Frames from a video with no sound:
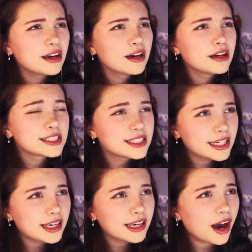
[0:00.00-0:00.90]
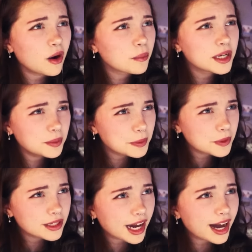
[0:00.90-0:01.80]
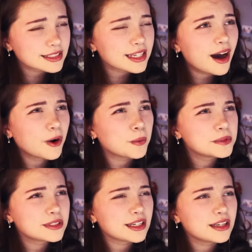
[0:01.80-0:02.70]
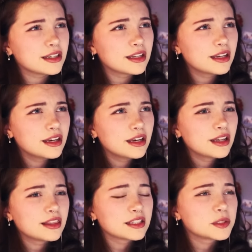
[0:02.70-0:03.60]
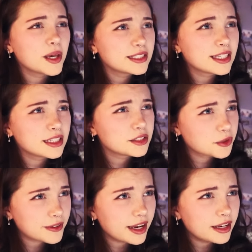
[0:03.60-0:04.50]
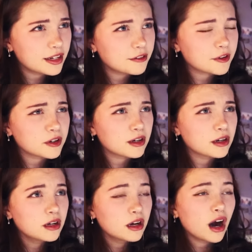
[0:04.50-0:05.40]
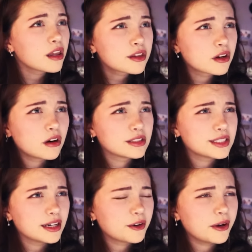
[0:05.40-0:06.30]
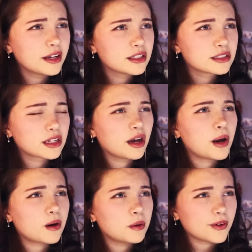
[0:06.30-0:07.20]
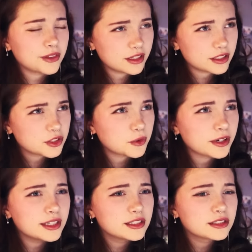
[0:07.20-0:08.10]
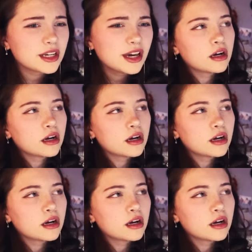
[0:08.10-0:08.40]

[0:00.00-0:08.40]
Seeing how many people it has helped and the space that it's created for other content creators to come out about their stories.